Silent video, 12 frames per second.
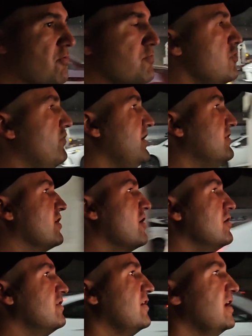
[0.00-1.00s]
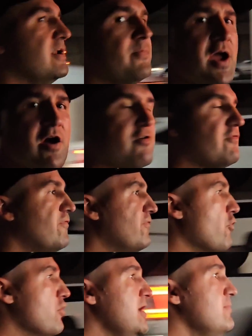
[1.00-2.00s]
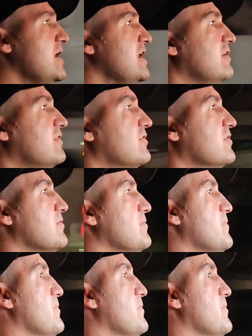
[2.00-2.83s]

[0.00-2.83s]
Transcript: Movie starts in about 40 minutes.